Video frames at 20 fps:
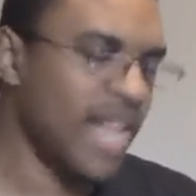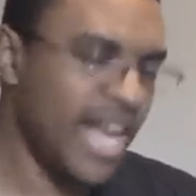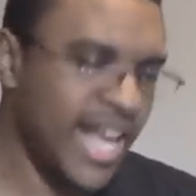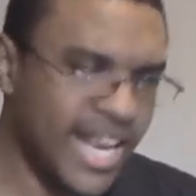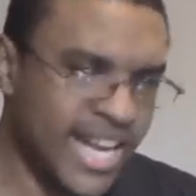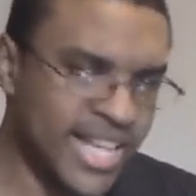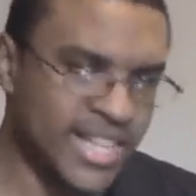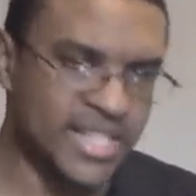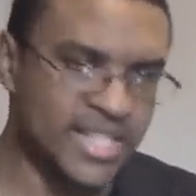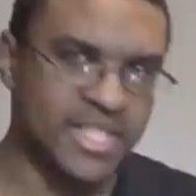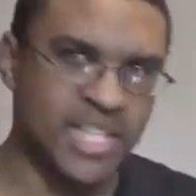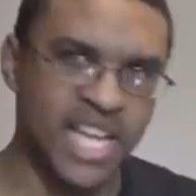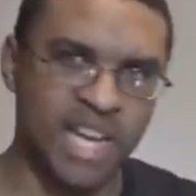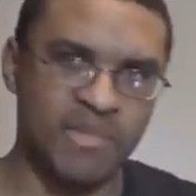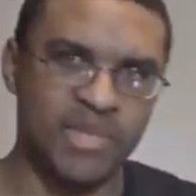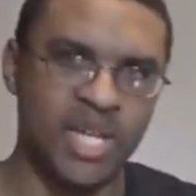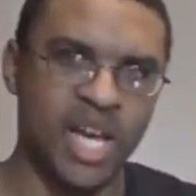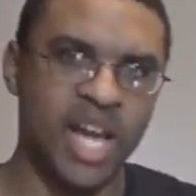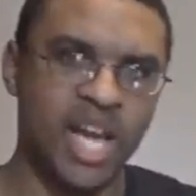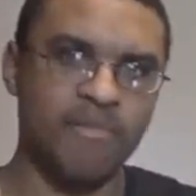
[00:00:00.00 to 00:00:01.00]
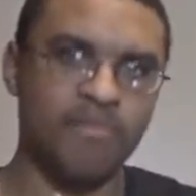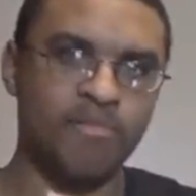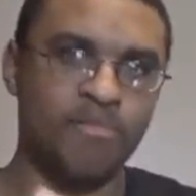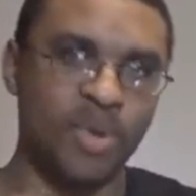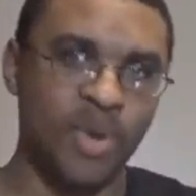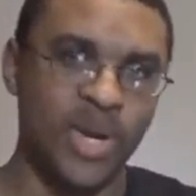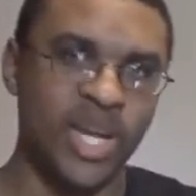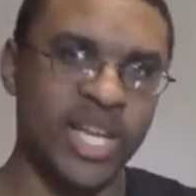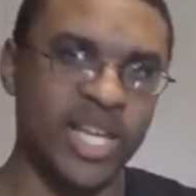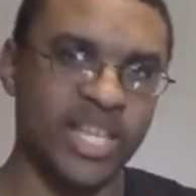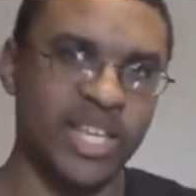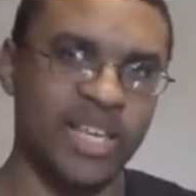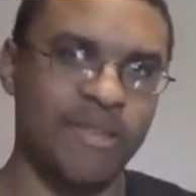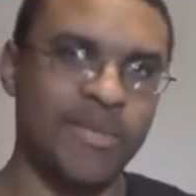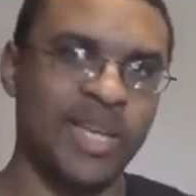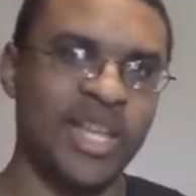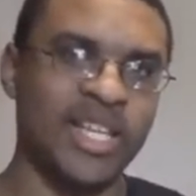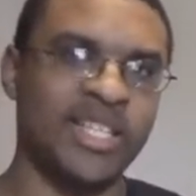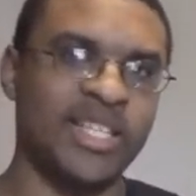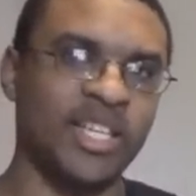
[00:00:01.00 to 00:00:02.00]
at the same time putting
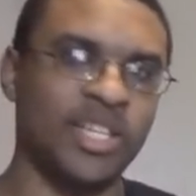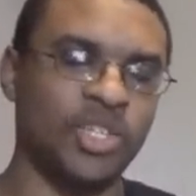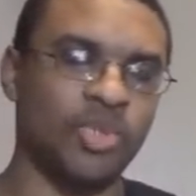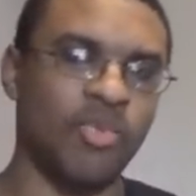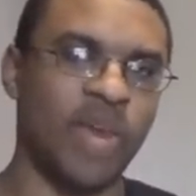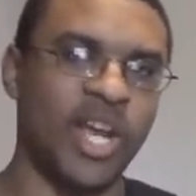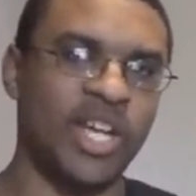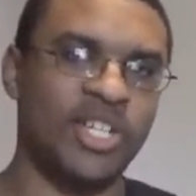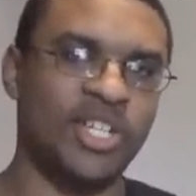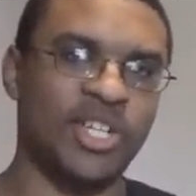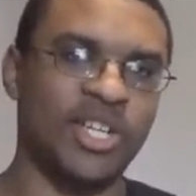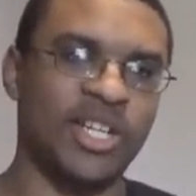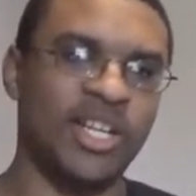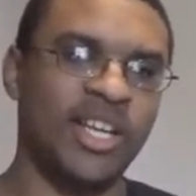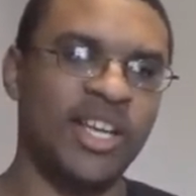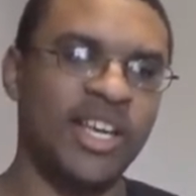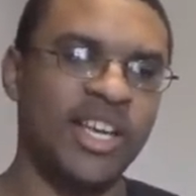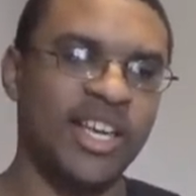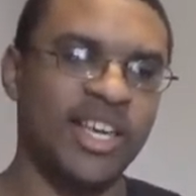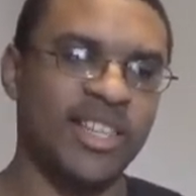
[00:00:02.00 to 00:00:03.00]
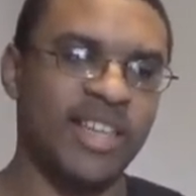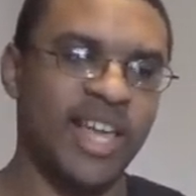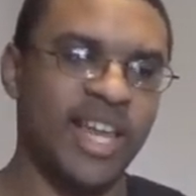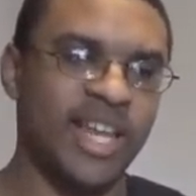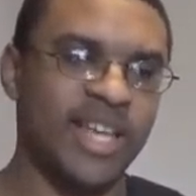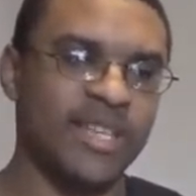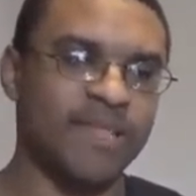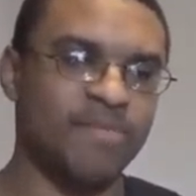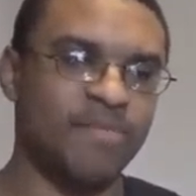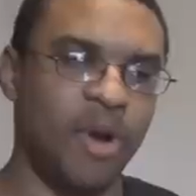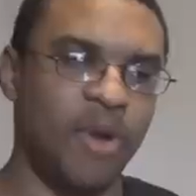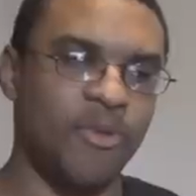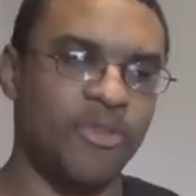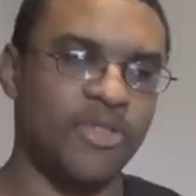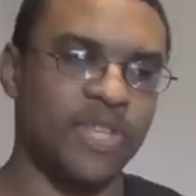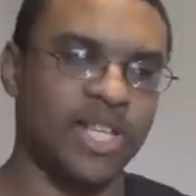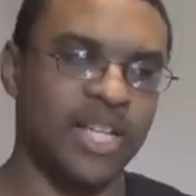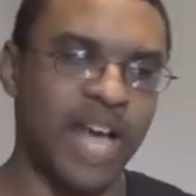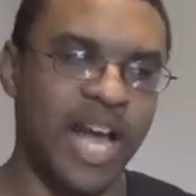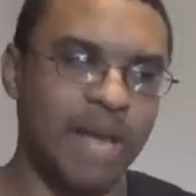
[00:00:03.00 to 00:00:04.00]
them in a situation that is
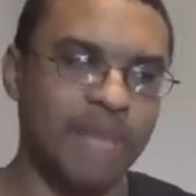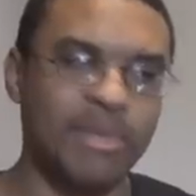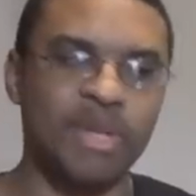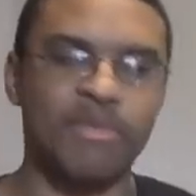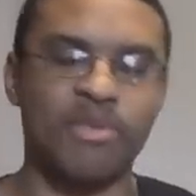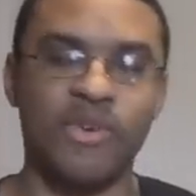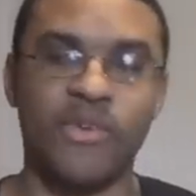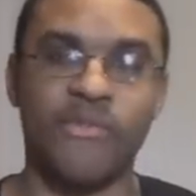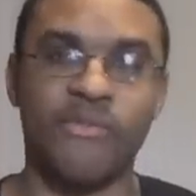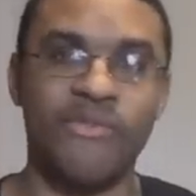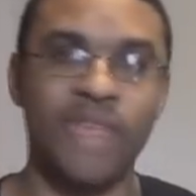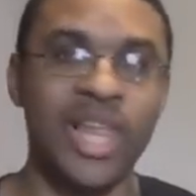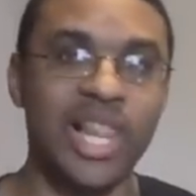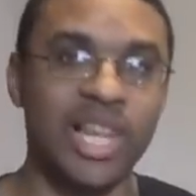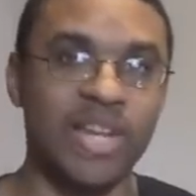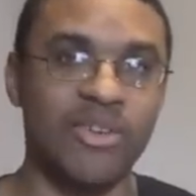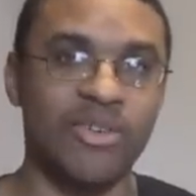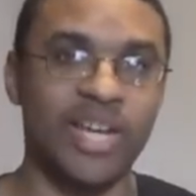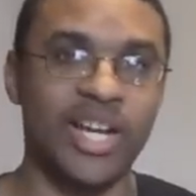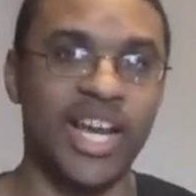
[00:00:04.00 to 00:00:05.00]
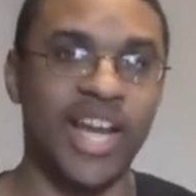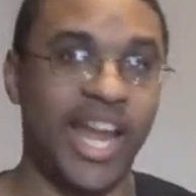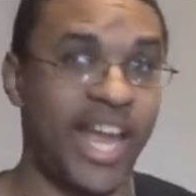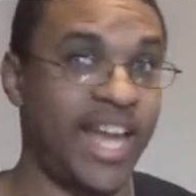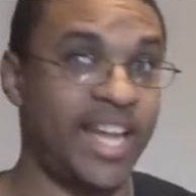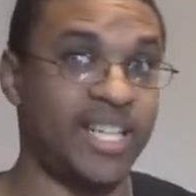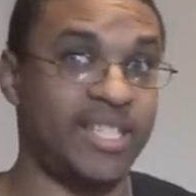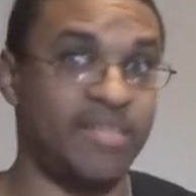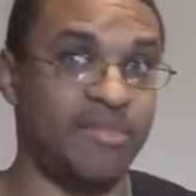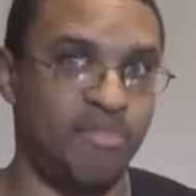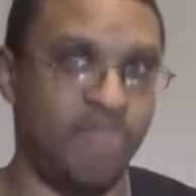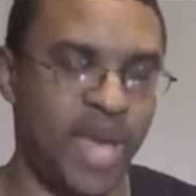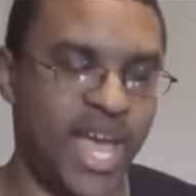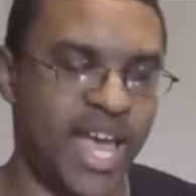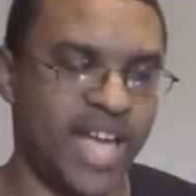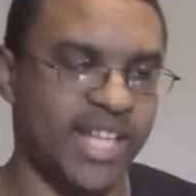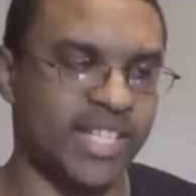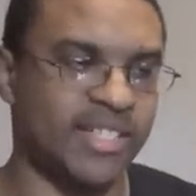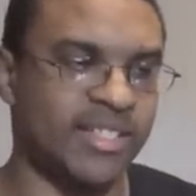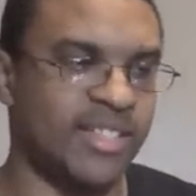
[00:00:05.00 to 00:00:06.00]
both comic book villainry at its
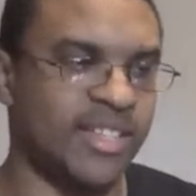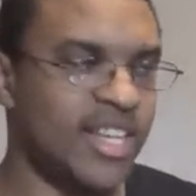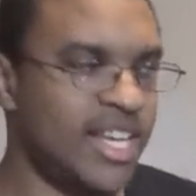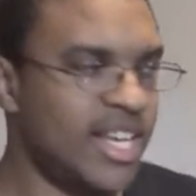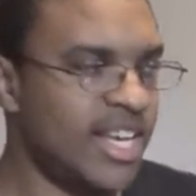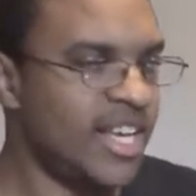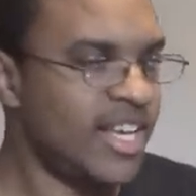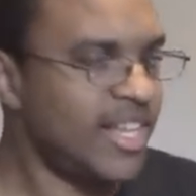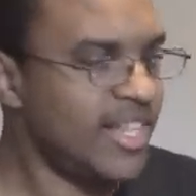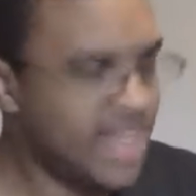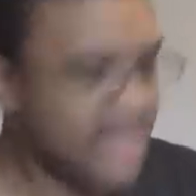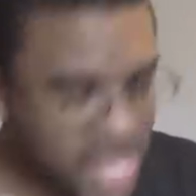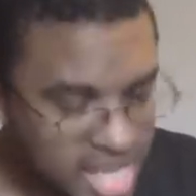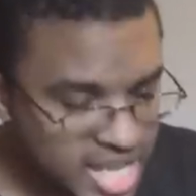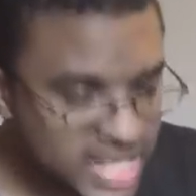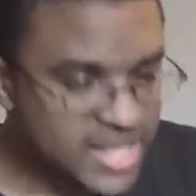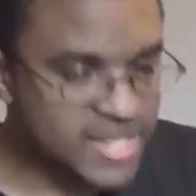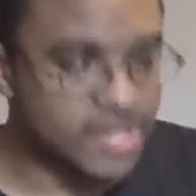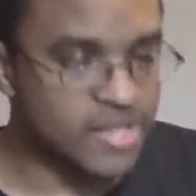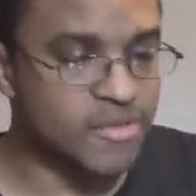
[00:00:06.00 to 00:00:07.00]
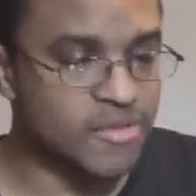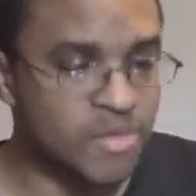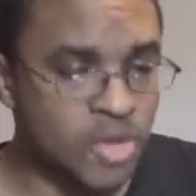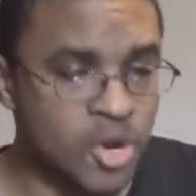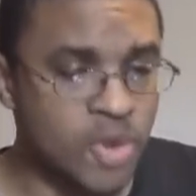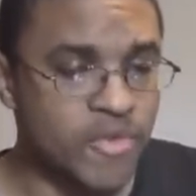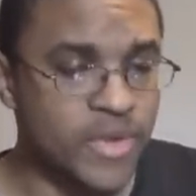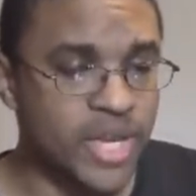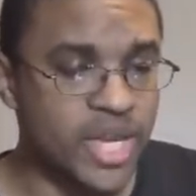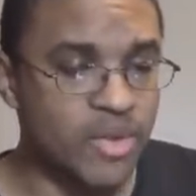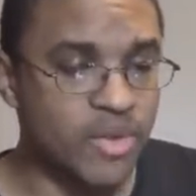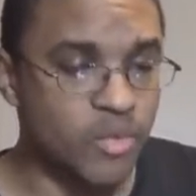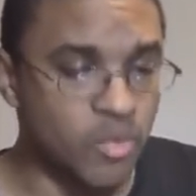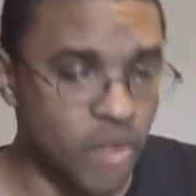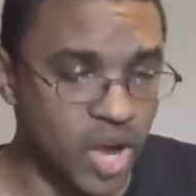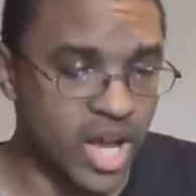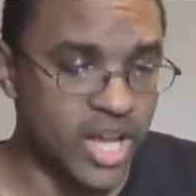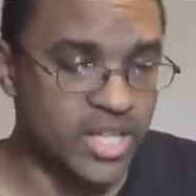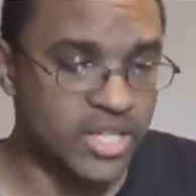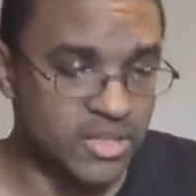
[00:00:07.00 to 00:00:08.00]
best. This movie
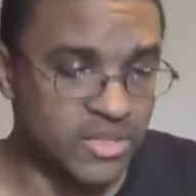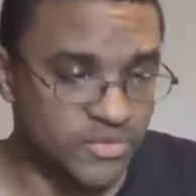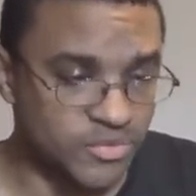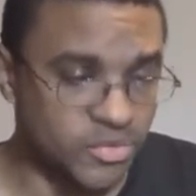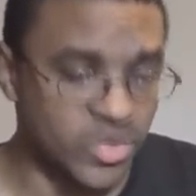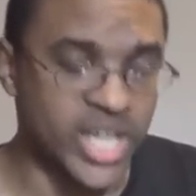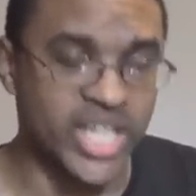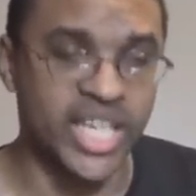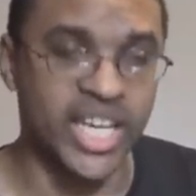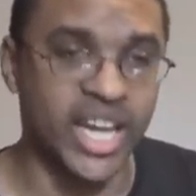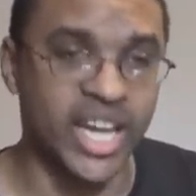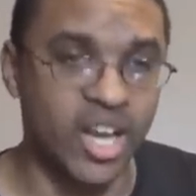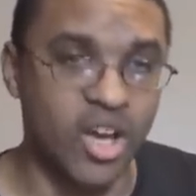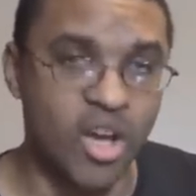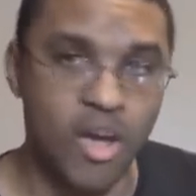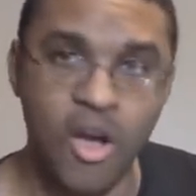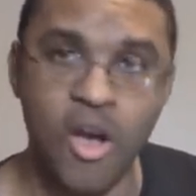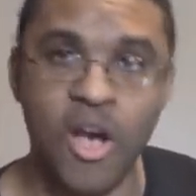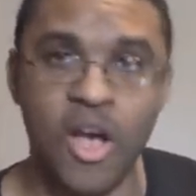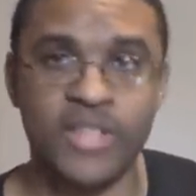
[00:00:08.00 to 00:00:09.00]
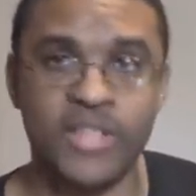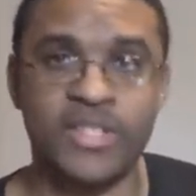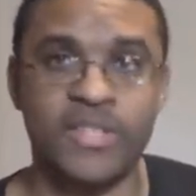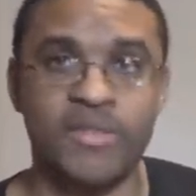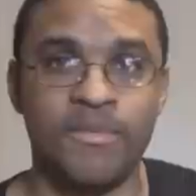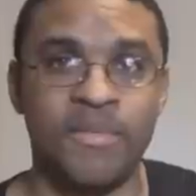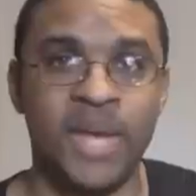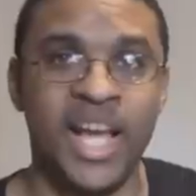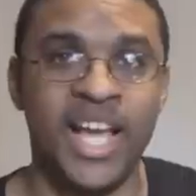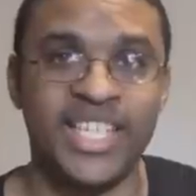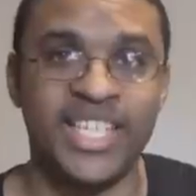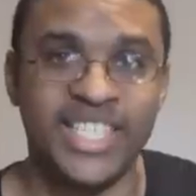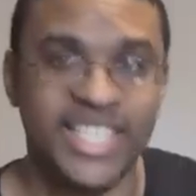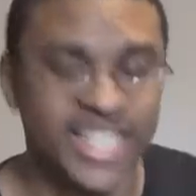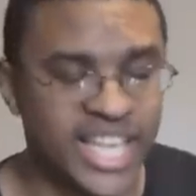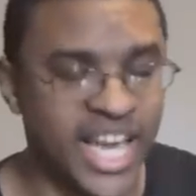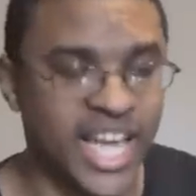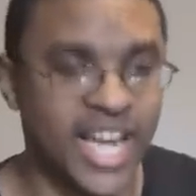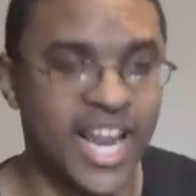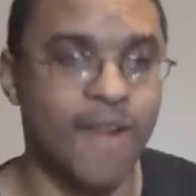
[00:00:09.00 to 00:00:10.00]
was freaking awesome. I
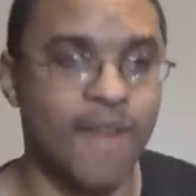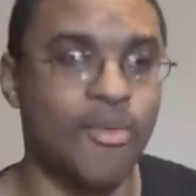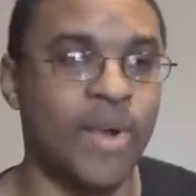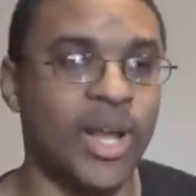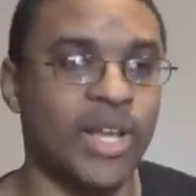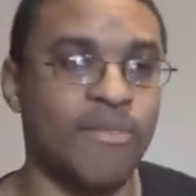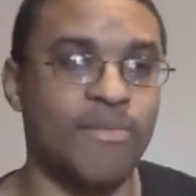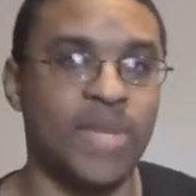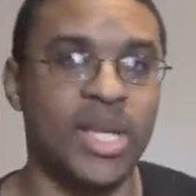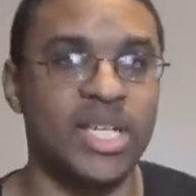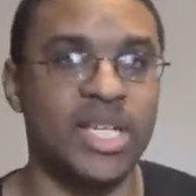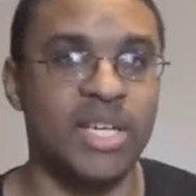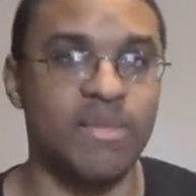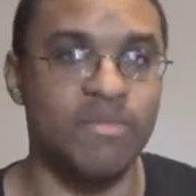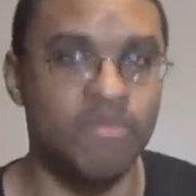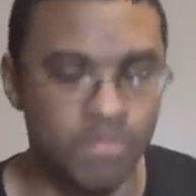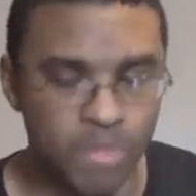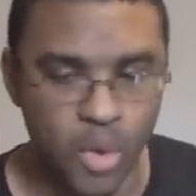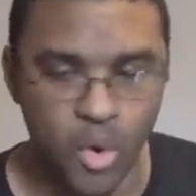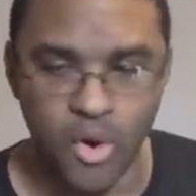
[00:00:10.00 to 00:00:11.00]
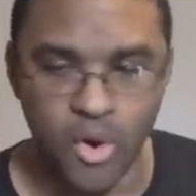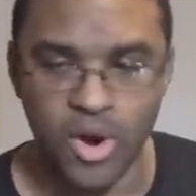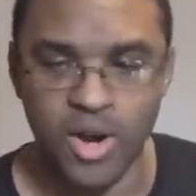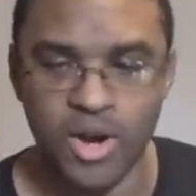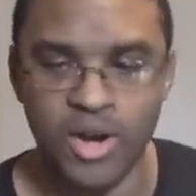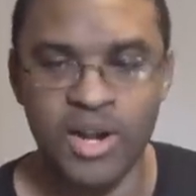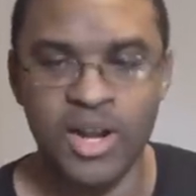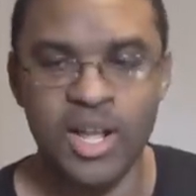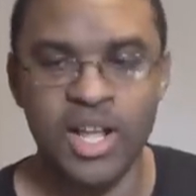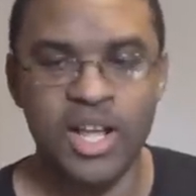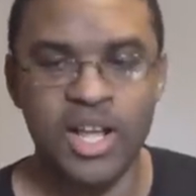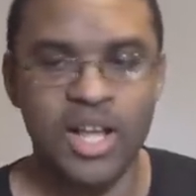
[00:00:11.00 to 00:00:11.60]
cannot recommend it more.